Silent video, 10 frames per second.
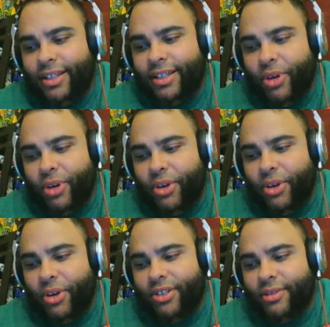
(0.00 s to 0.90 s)
pretty
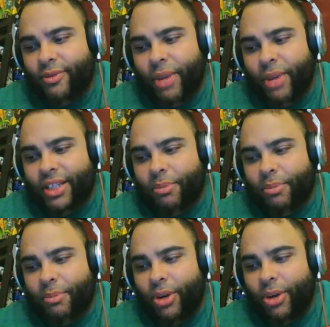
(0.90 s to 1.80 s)
much, for me, it's a
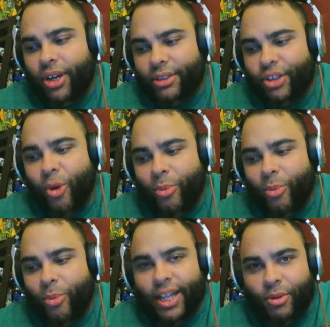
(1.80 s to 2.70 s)
bummer, because I was
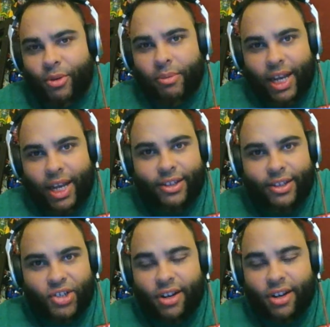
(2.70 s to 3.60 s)
hoping that it would have made it
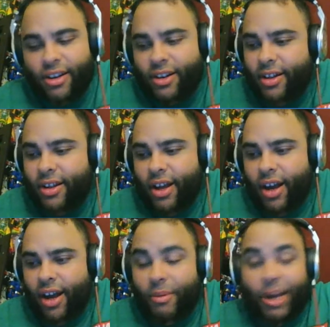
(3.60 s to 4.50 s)
this year.
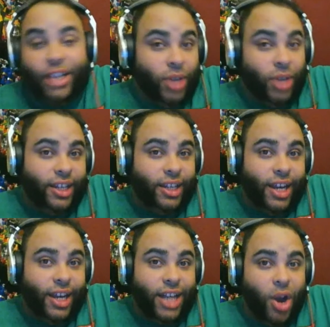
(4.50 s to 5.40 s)
I do like that it
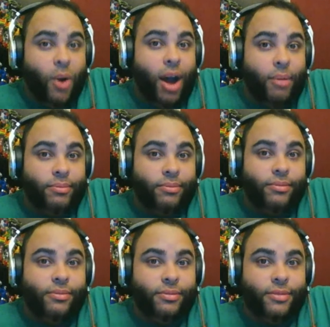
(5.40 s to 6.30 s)
has co-op,
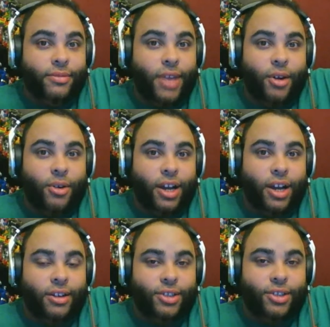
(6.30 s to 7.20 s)

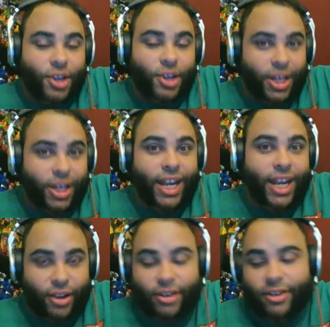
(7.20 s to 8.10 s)
so you can play
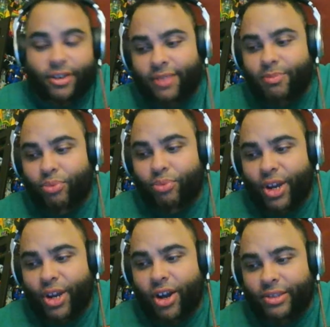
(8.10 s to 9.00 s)
together. That's
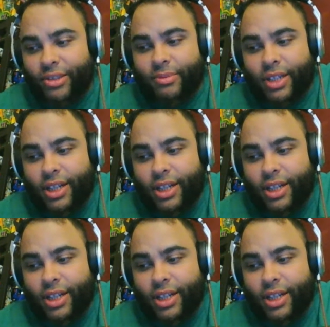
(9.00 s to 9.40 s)
pretty awesome.